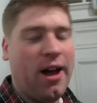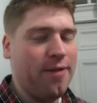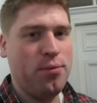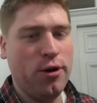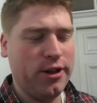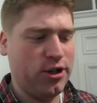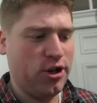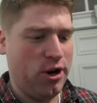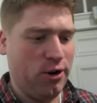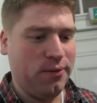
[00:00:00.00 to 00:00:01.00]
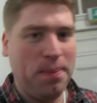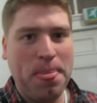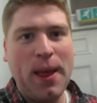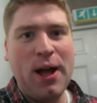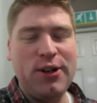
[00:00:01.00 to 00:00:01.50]
I've put this shirt
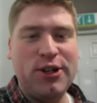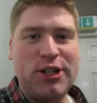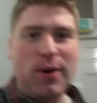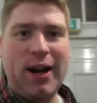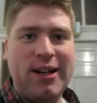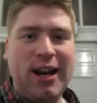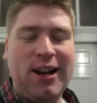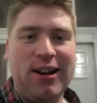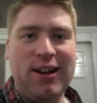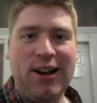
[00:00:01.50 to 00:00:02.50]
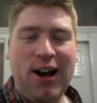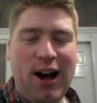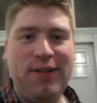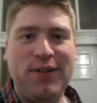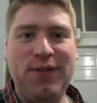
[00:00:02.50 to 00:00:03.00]
on just so I can take a
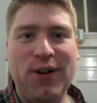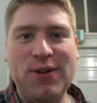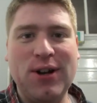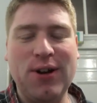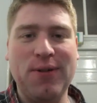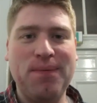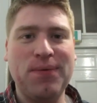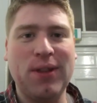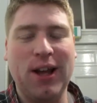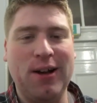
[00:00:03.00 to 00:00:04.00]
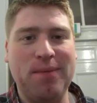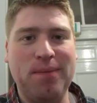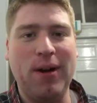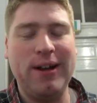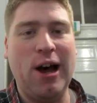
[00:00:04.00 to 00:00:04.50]
after photo
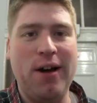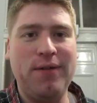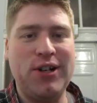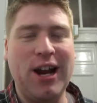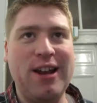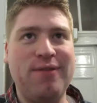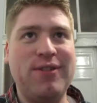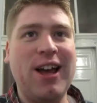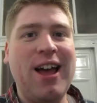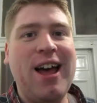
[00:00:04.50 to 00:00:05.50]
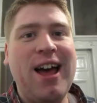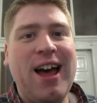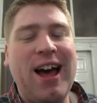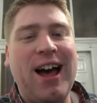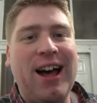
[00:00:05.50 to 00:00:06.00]
um, now I've shaved.
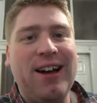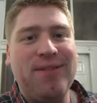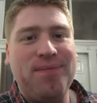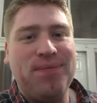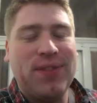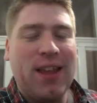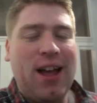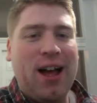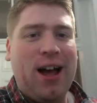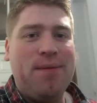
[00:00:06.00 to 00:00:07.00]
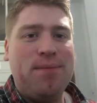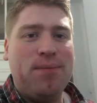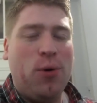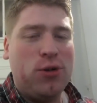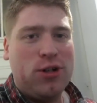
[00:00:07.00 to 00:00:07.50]
Um,
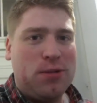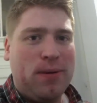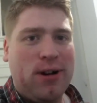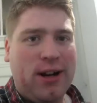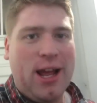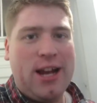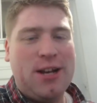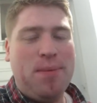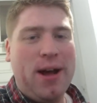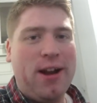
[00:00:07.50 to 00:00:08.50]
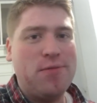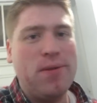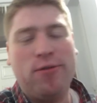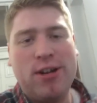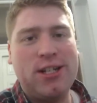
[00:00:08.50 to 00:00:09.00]
I'm also just about to get into bed. I've
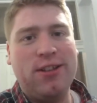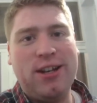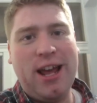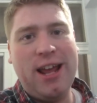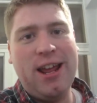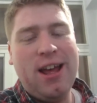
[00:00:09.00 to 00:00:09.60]
spent the rest of the day